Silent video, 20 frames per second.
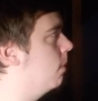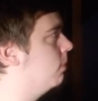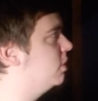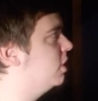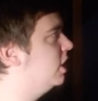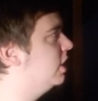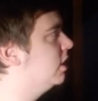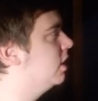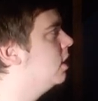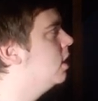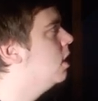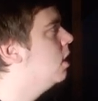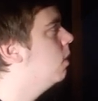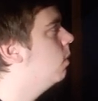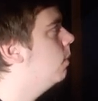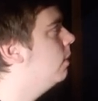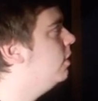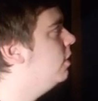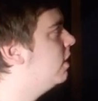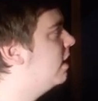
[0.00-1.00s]
Jeez
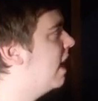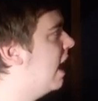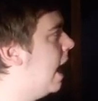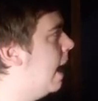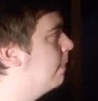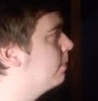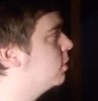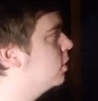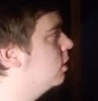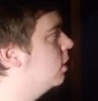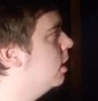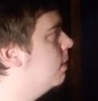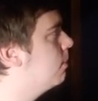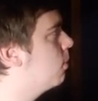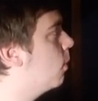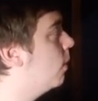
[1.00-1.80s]
when you capture them or